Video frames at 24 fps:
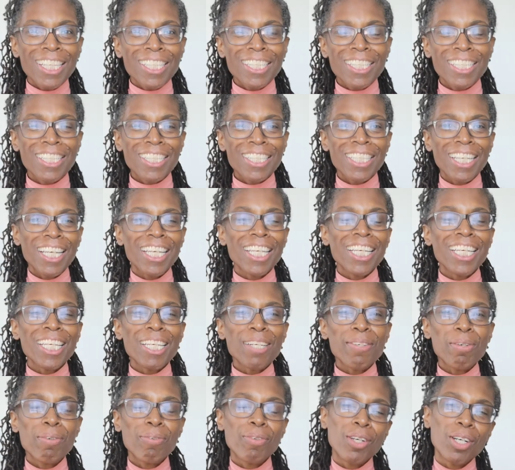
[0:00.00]
Today
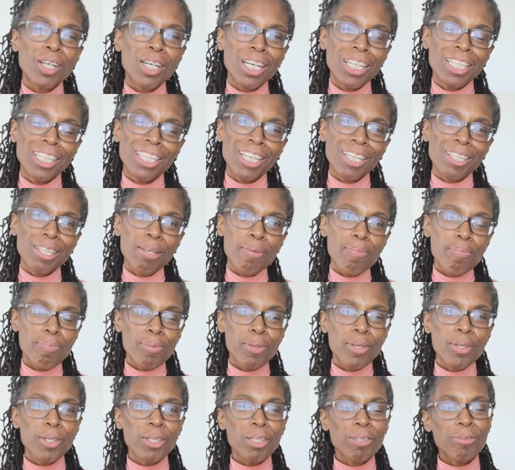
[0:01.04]
we've got another
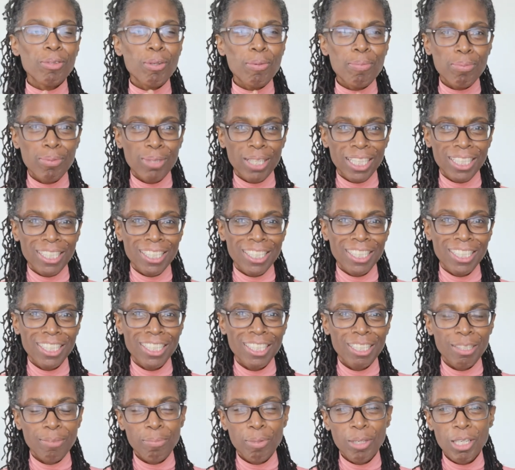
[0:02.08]
beautiful
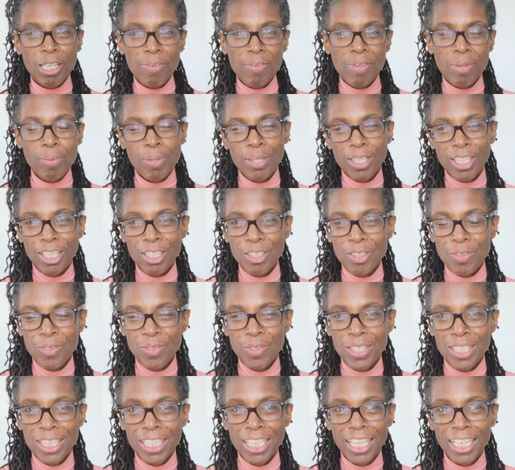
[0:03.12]
practice as part of our
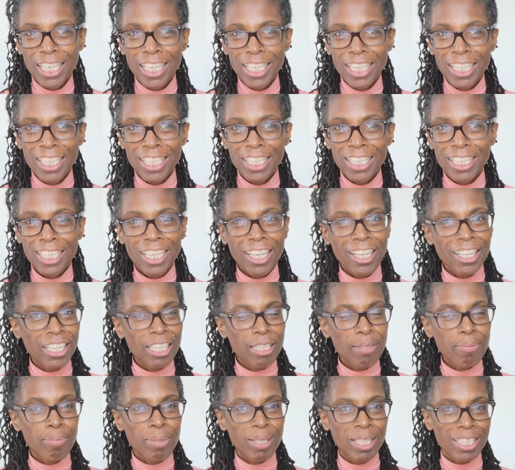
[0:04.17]
100-day
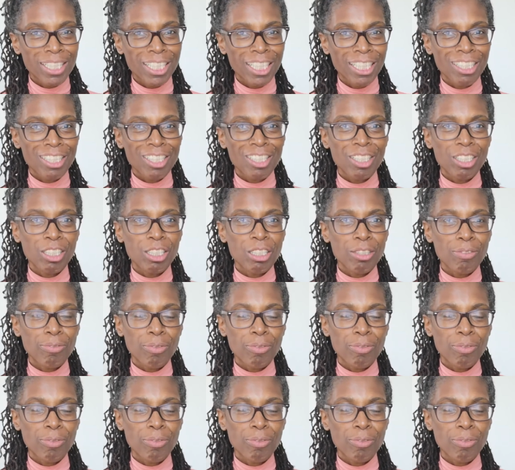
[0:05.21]
guided meditations